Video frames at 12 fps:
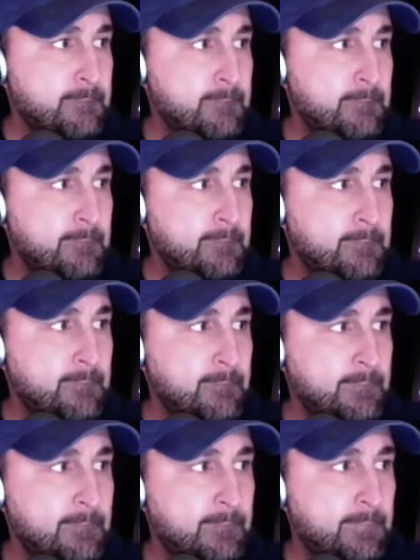
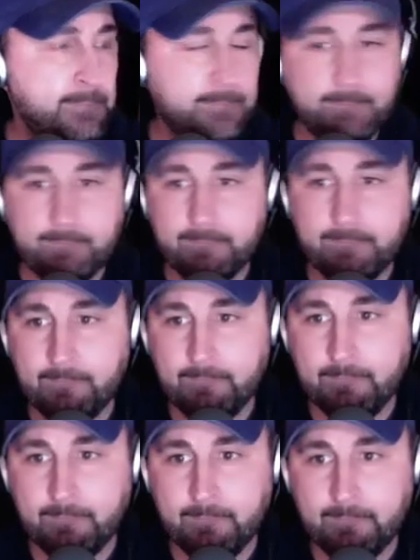
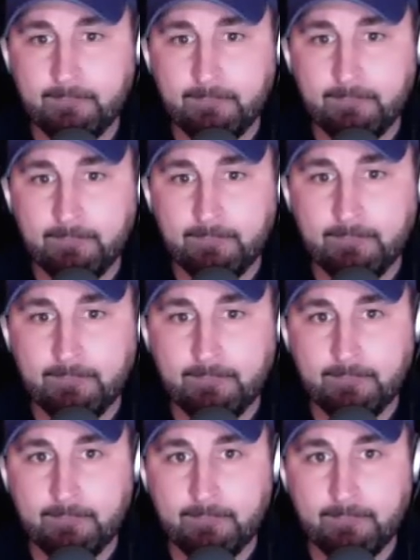
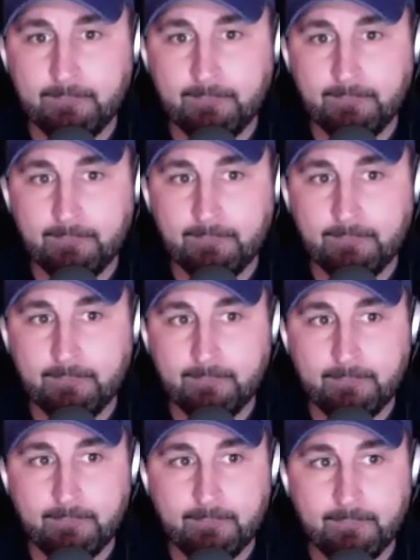
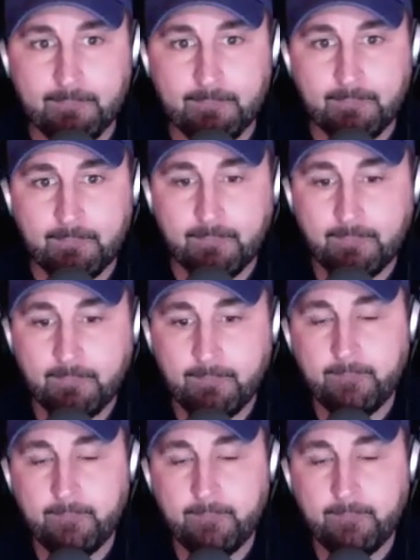The person shown says nothing.